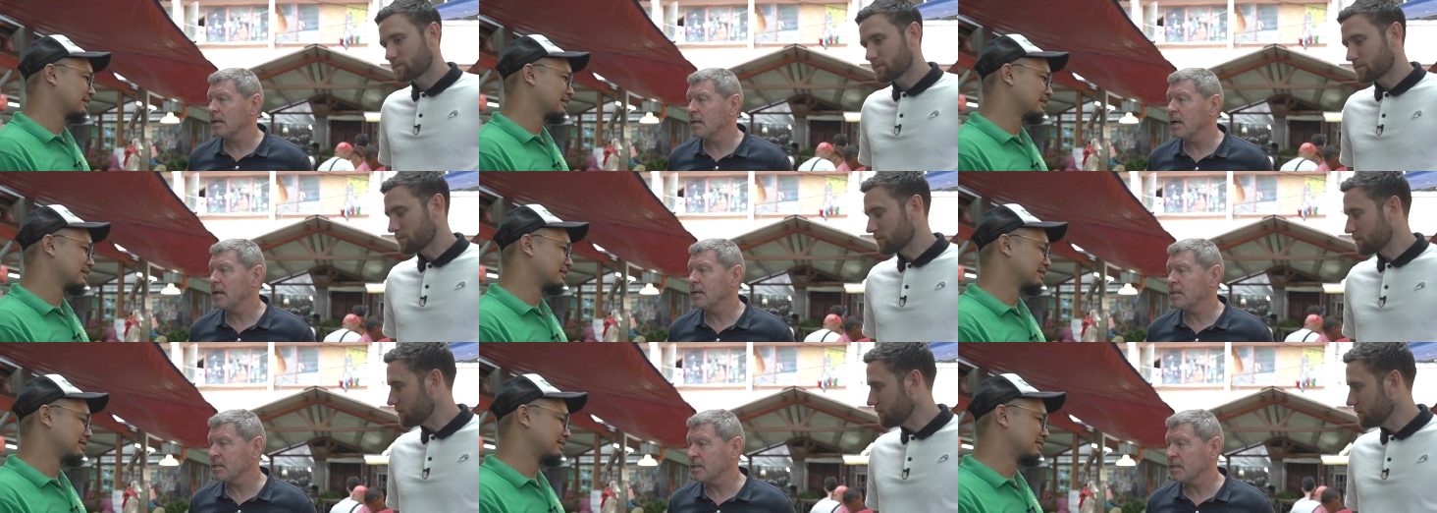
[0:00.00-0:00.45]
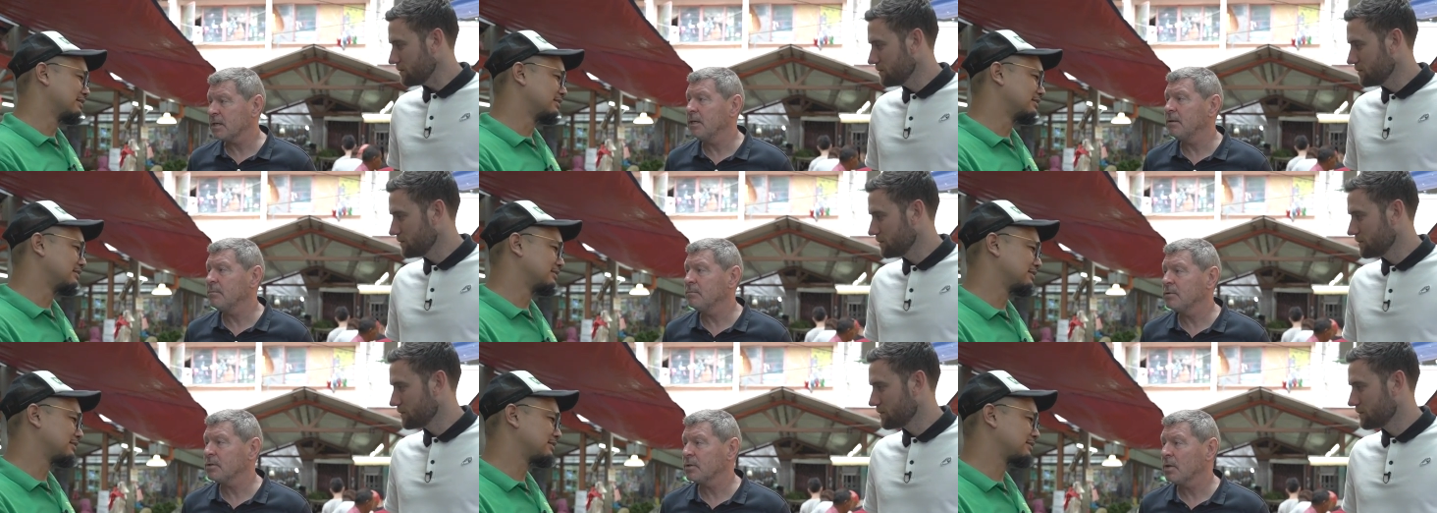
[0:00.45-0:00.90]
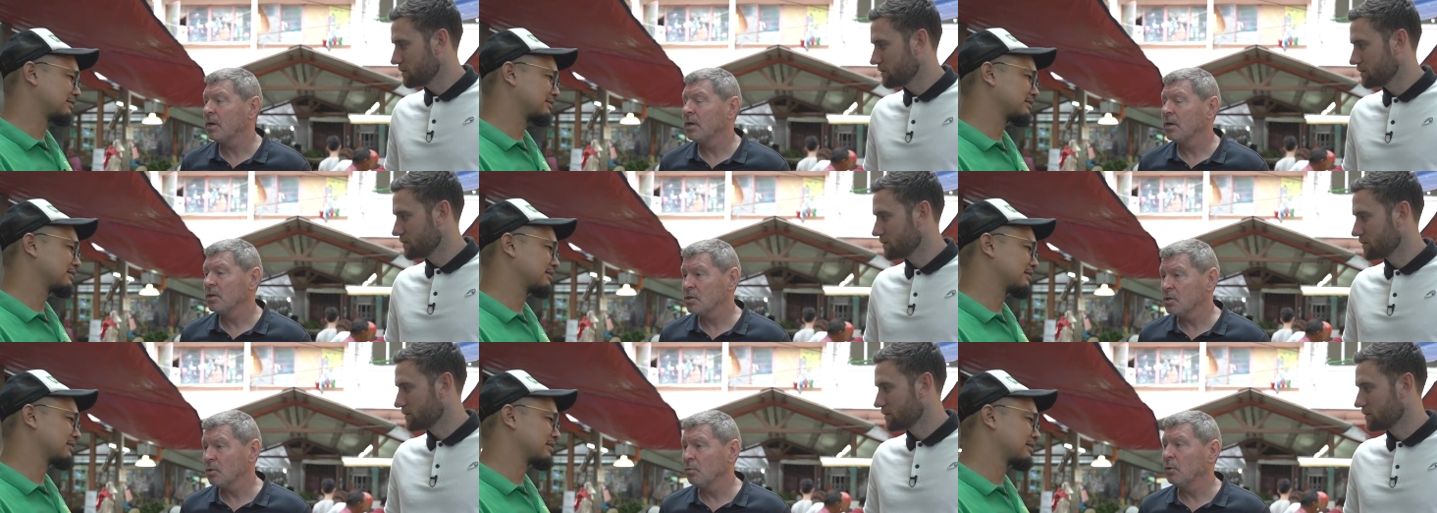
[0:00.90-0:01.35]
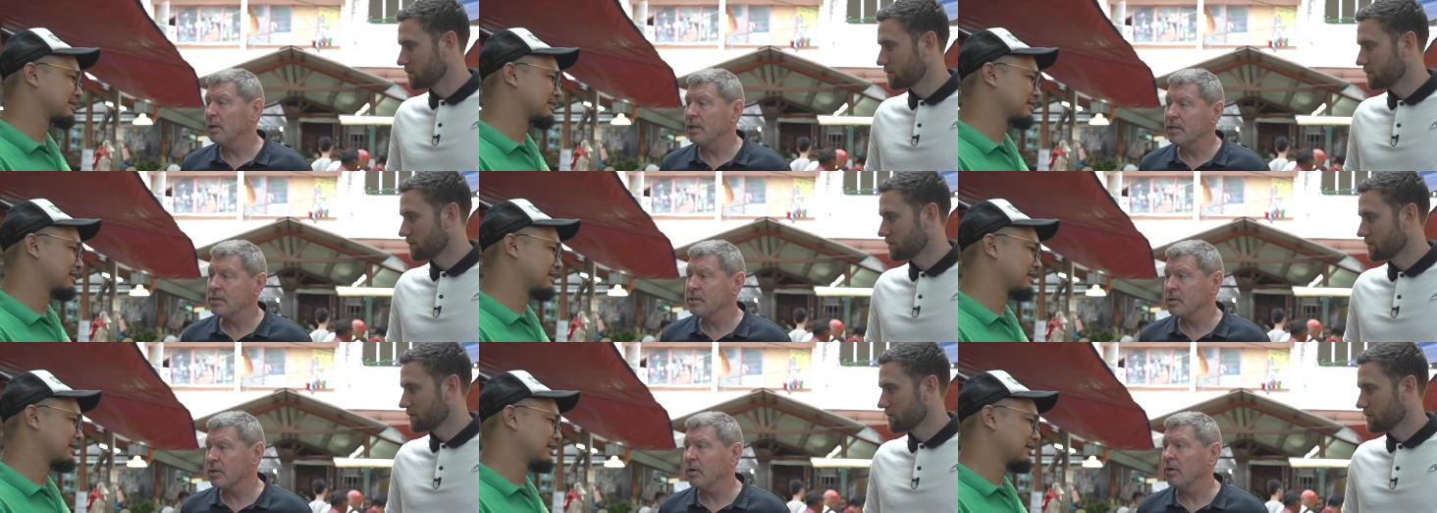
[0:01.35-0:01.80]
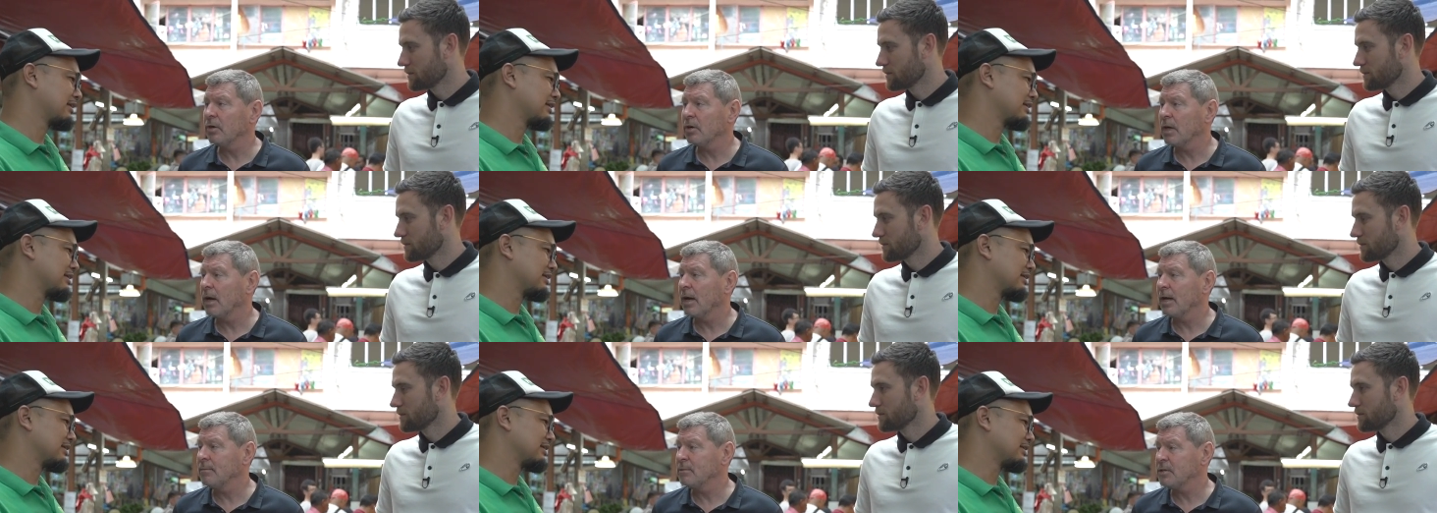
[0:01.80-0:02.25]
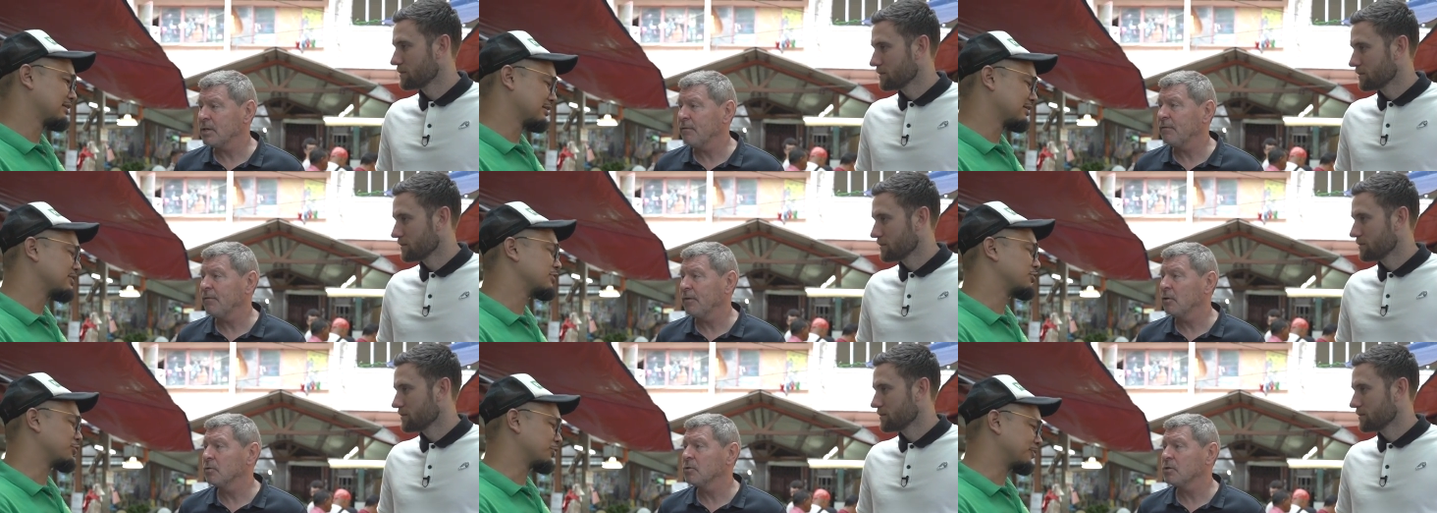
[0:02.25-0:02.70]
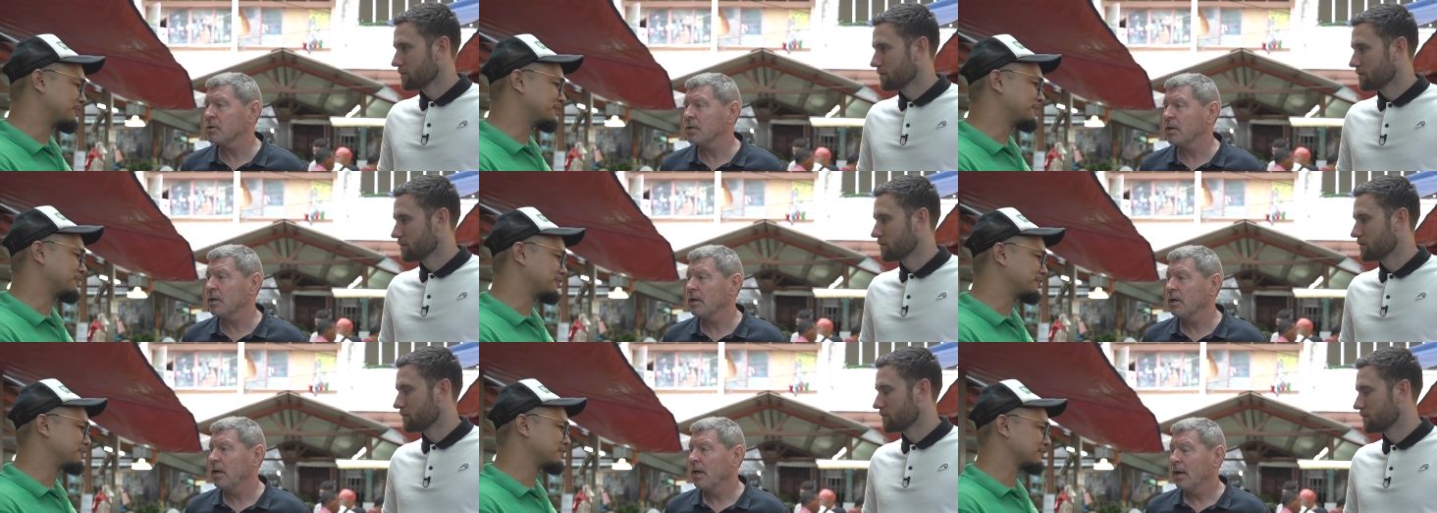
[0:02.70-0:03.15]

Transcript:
Speaker 1: his teams to win certain games. He feels that